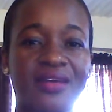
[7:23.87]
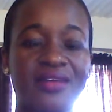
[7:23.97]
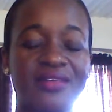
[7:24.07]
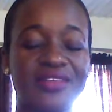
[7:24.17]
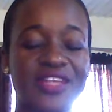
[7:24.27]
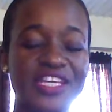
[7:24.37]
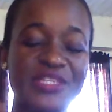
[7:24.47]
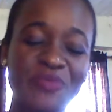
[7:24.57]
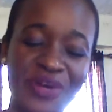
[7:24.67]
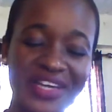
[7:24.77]
The
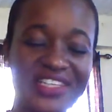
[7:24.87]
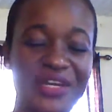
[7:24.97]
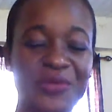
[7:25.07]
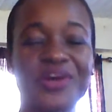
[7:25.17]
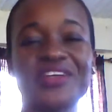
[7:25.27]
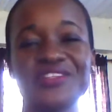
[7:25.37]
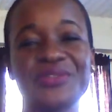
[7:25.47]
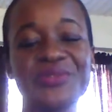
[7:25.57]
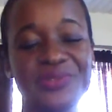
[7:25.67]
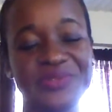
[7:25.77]
next point I want
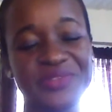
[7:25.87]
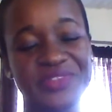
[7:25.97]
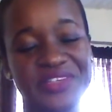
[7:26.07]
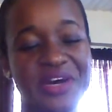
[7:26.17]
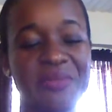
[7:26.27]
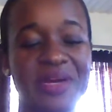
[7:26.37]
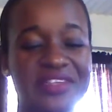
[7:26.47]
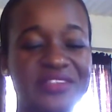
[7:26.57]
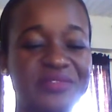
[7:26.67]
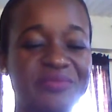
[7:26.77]
to come
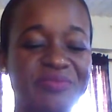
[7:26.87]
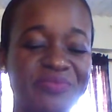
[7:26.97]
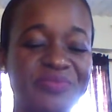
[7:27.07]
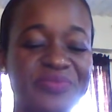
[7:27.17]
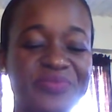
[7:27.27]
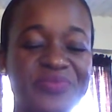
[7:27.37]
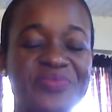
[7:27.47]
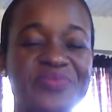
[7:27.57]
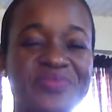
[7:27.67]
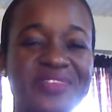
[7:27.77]
at,
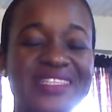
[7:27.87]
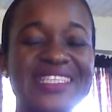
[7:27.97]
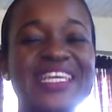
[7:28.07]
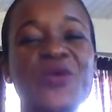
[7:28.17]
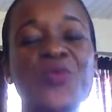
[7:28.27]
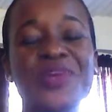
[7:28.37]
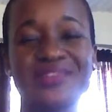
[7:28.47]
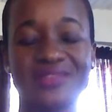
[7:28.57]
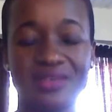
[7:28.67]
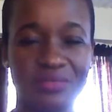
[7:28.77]
seek
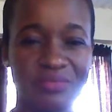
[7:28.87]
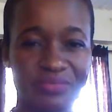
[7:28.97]
wisdom.